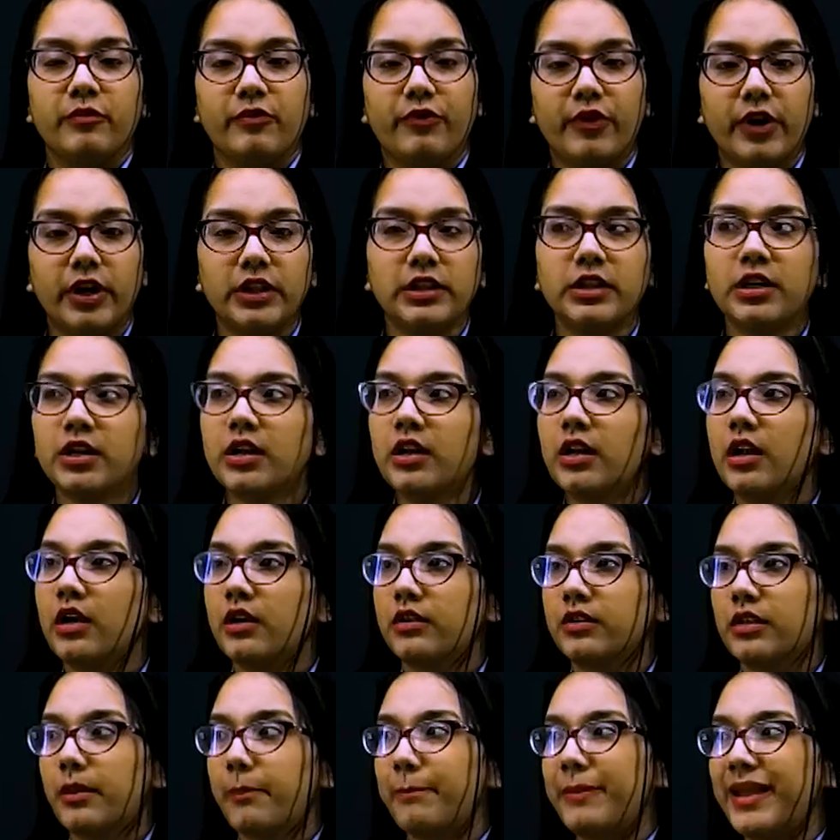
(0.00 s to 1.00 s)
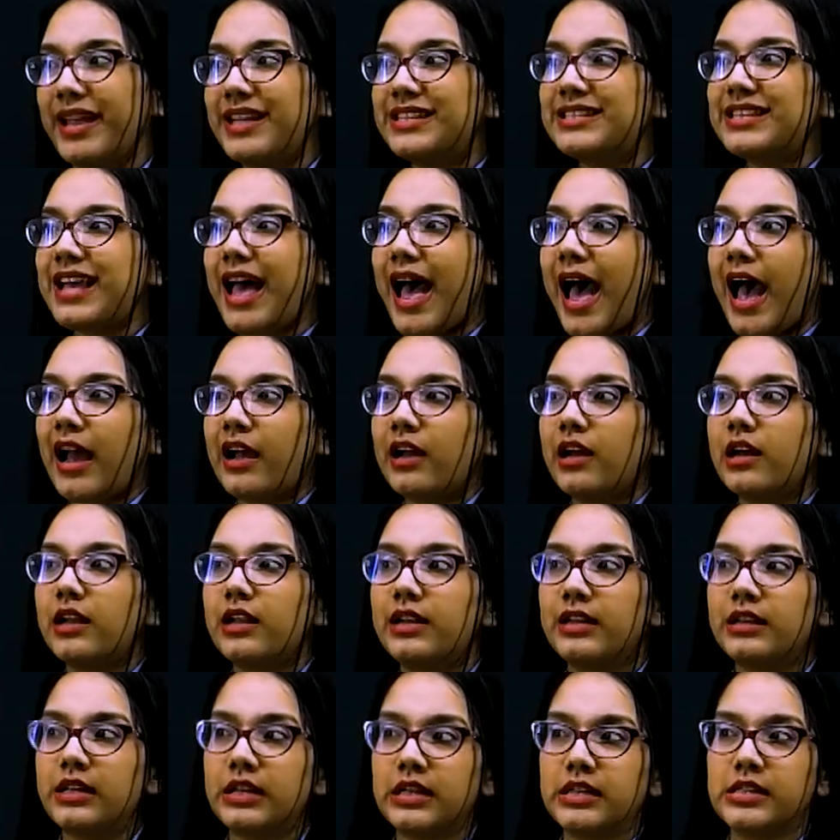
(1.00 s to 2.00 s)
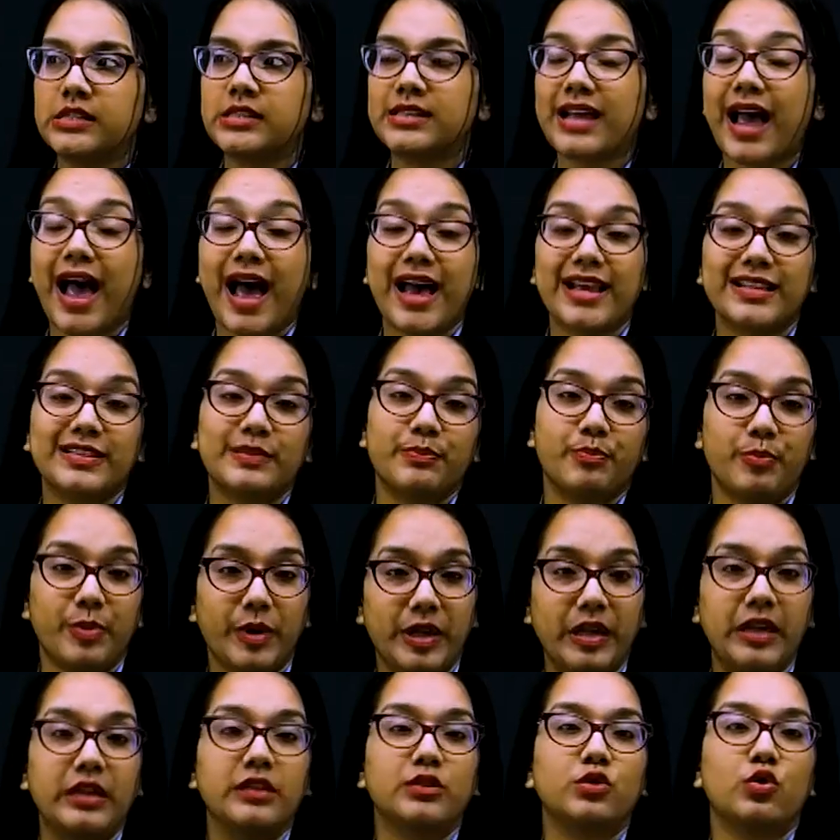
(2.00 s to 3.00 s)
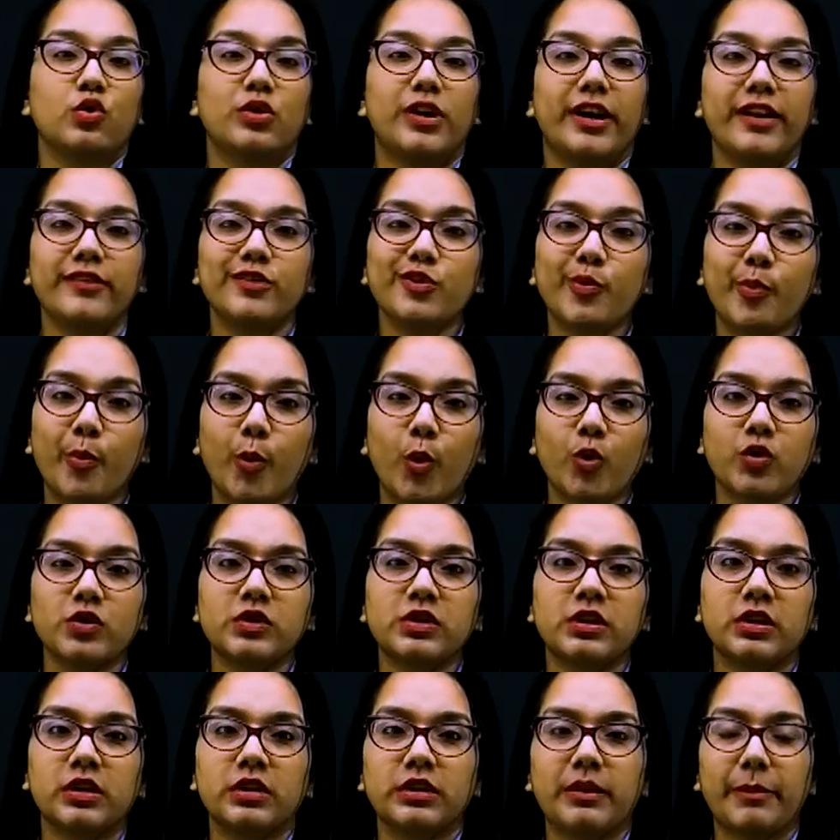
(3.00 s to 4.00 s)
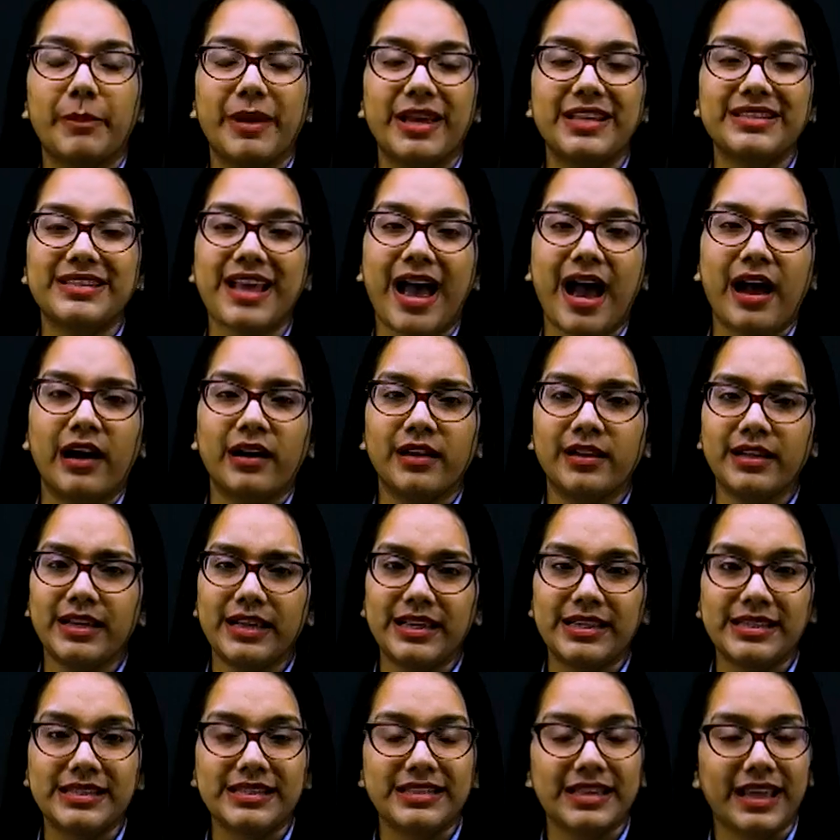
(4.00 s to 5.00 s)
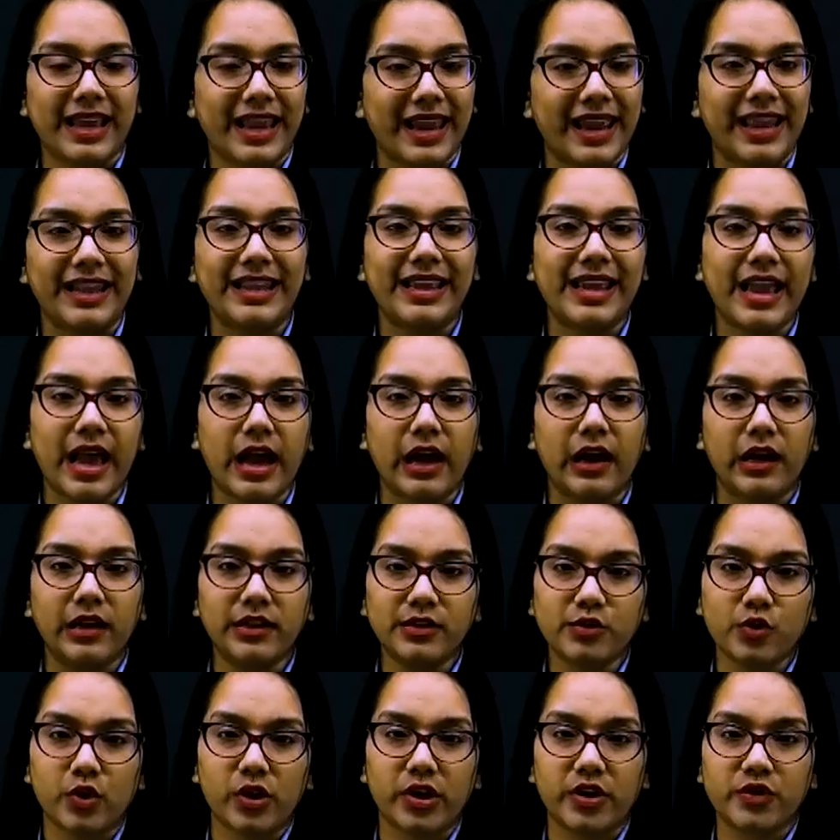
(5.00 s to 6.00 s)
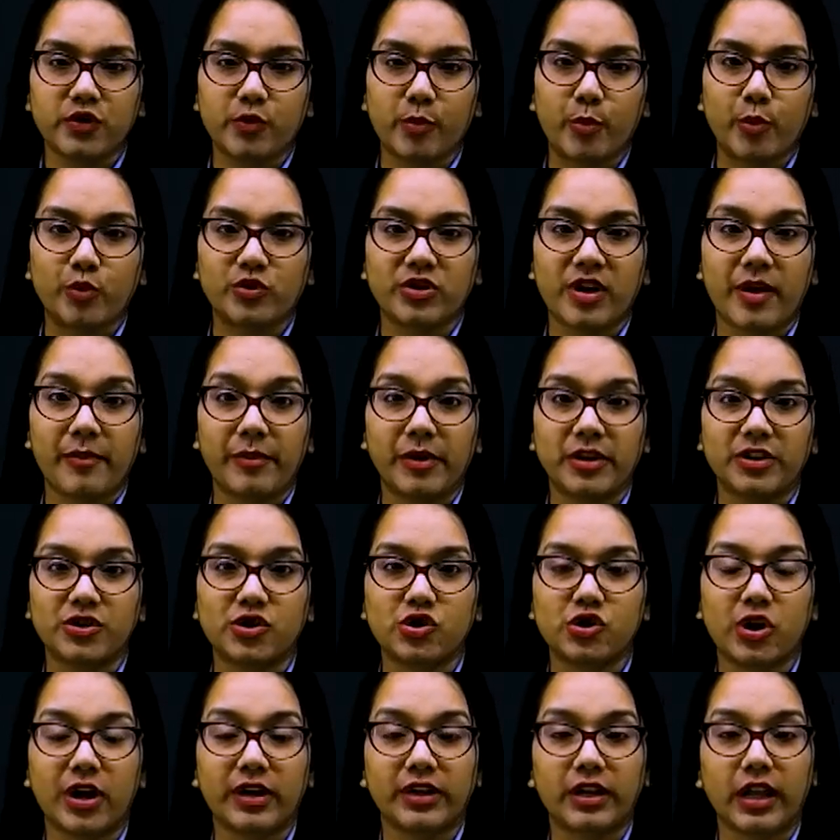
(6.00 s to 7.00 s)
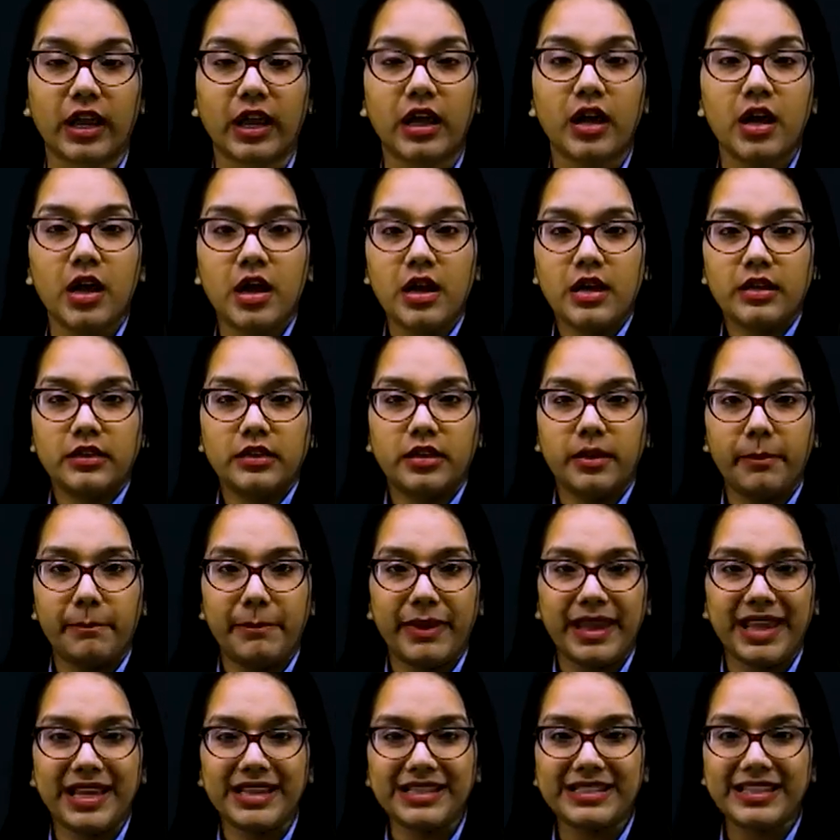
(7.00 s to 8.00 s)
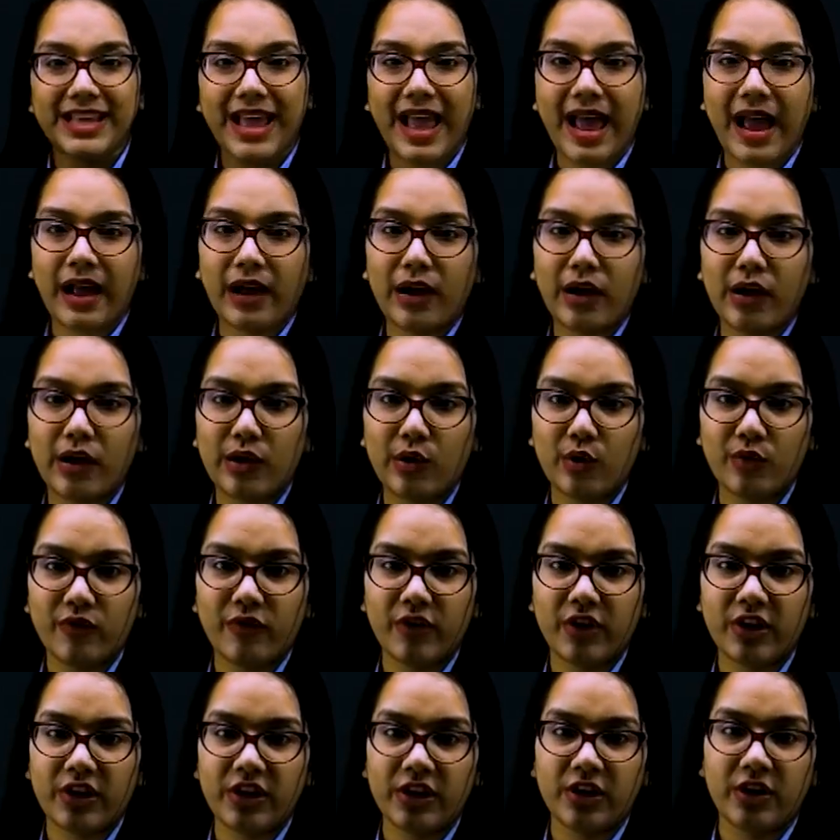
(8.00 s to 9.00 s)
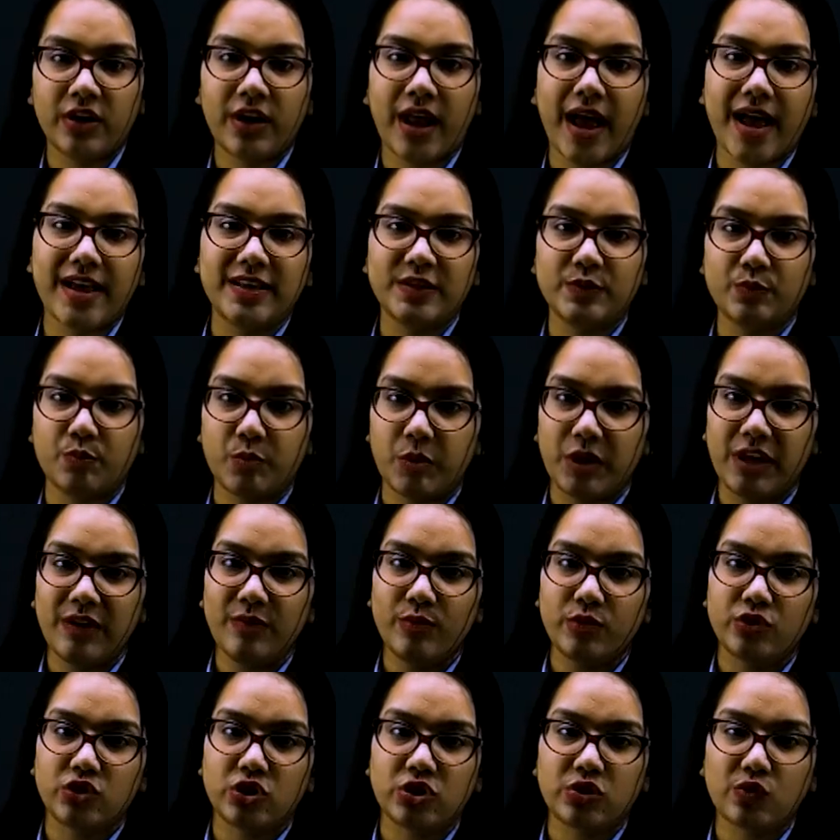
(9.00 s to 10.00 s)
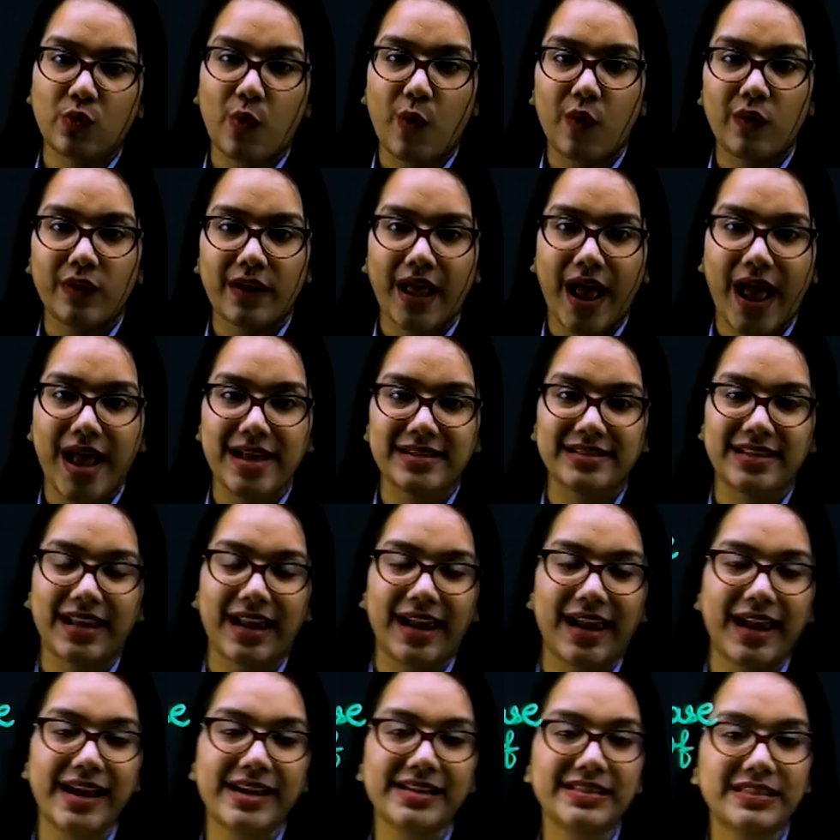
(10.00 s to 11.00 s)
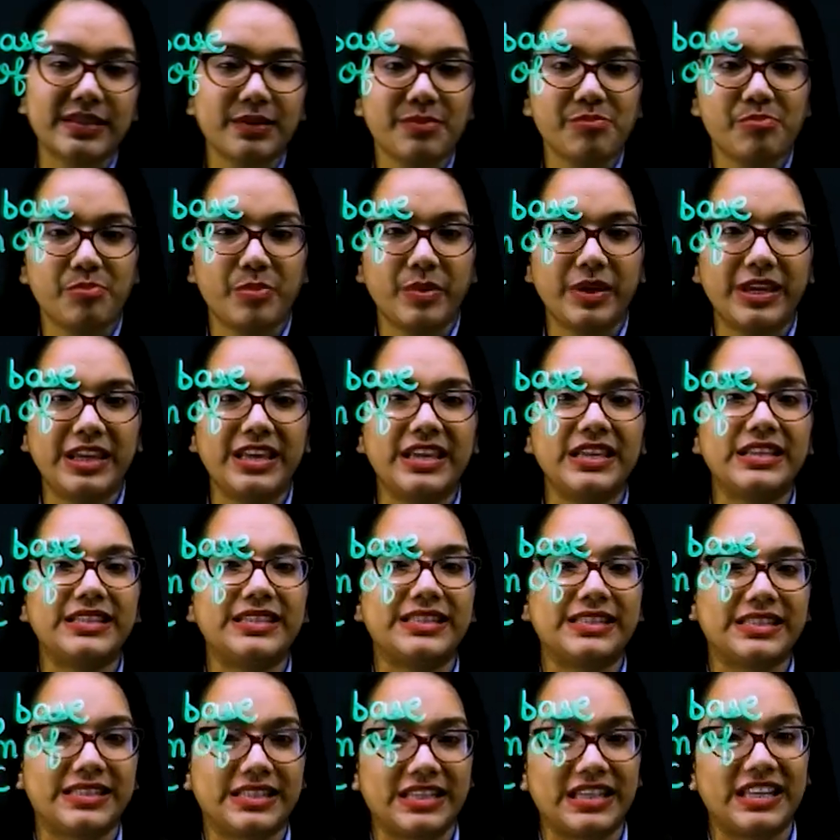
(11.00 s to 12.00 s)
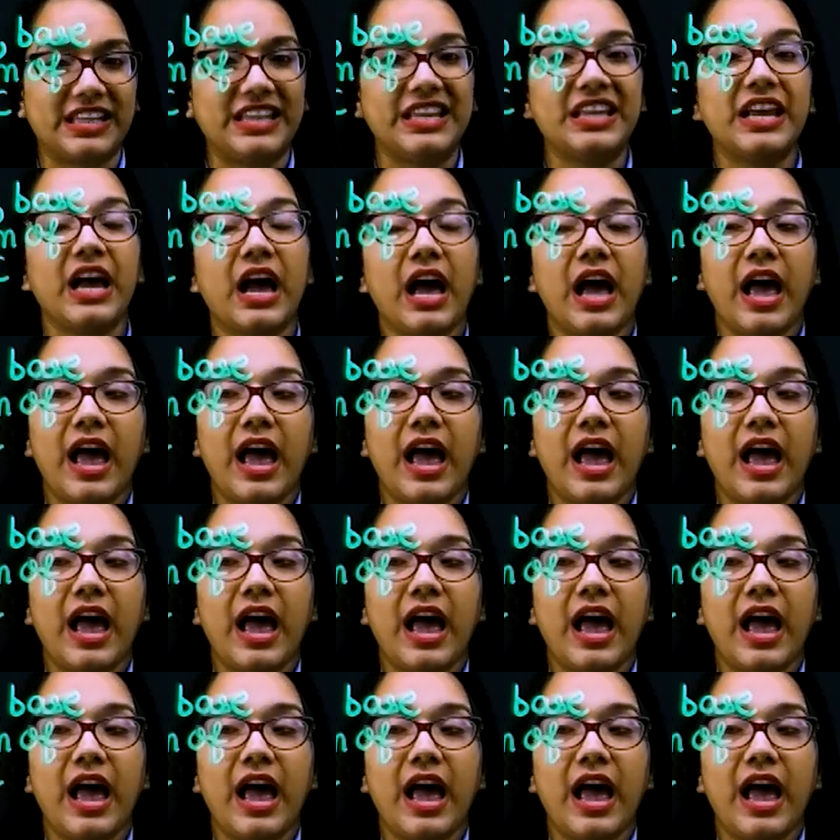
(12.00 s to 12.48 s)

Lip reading: further the base angle is as B. So let us suppose the base angle is any angle. So let us suppose I'm constructing the base angle over here as B, which is called as XBC,